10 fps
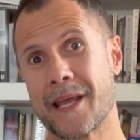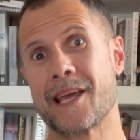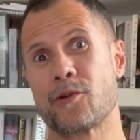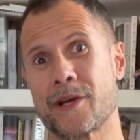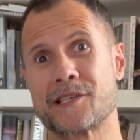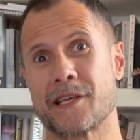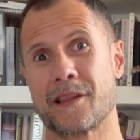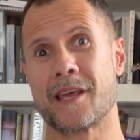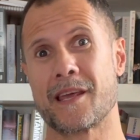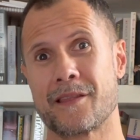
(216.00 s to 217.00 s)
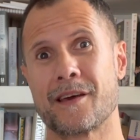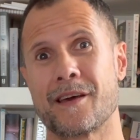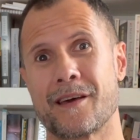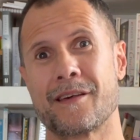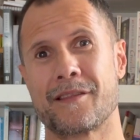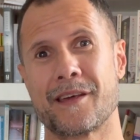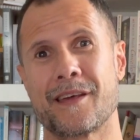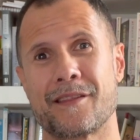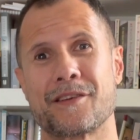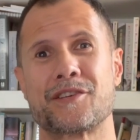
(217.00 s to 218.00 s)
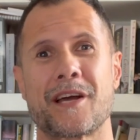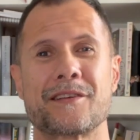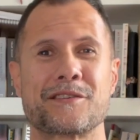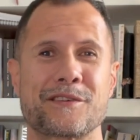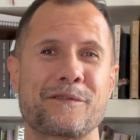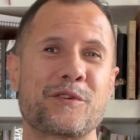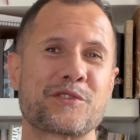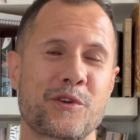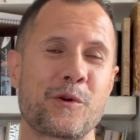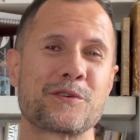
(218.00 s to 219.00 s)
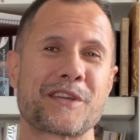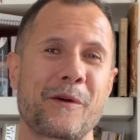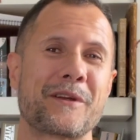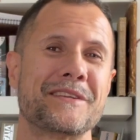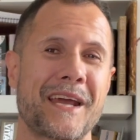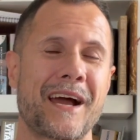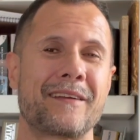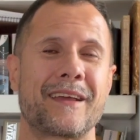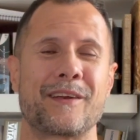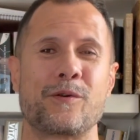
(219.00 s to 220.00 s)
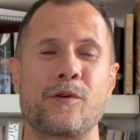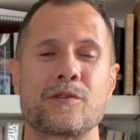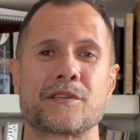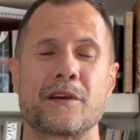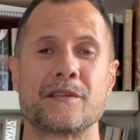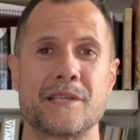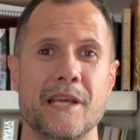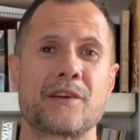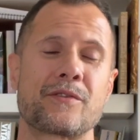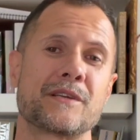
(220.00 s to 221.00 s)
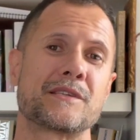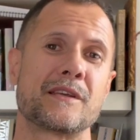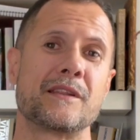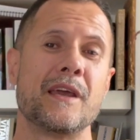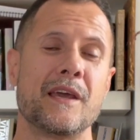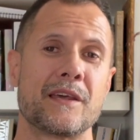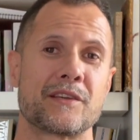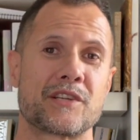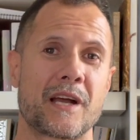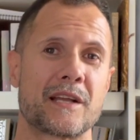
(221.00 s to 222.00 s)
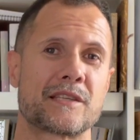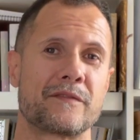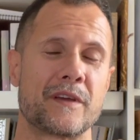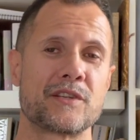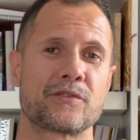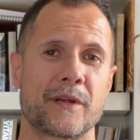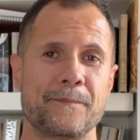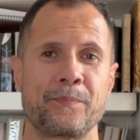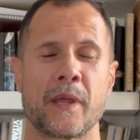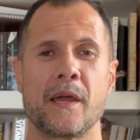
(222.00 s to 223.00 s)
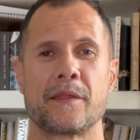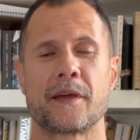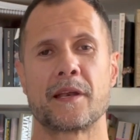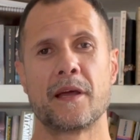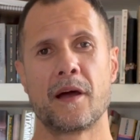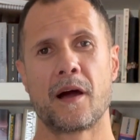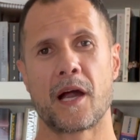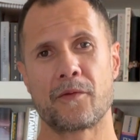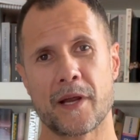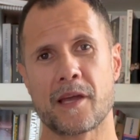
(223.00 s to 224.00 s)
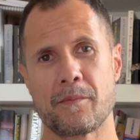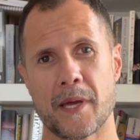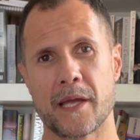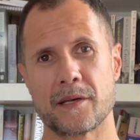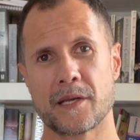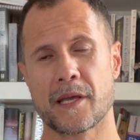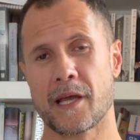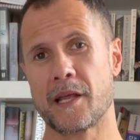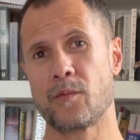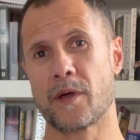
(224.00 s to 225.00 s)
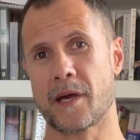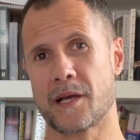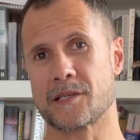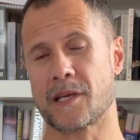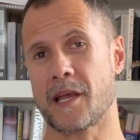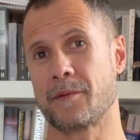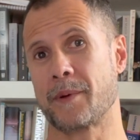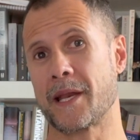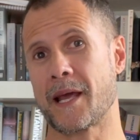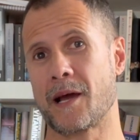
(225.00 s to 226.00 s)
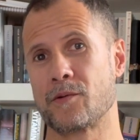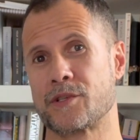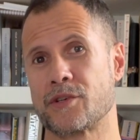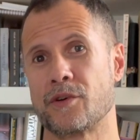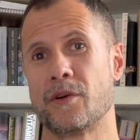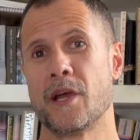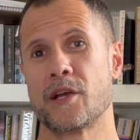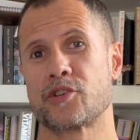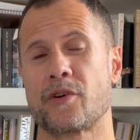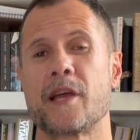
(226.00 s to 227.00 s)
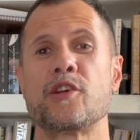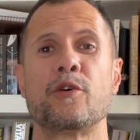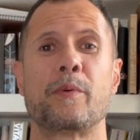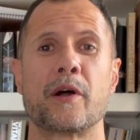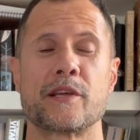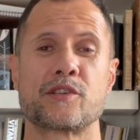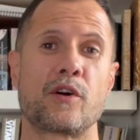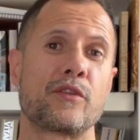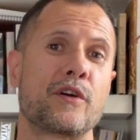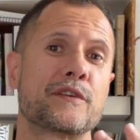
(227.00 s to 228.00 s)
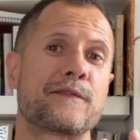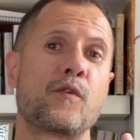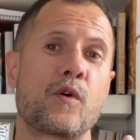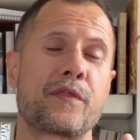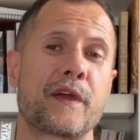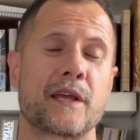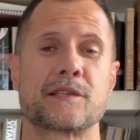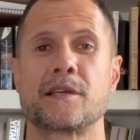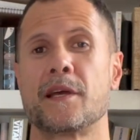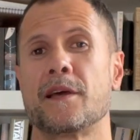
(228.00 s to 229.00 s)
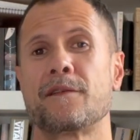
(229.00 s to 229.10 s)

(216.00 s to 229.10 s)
increasing the chances of your scores going down and also decreasing the chance of injury, then I recommend getting with us and being able to train your bodies on those four things: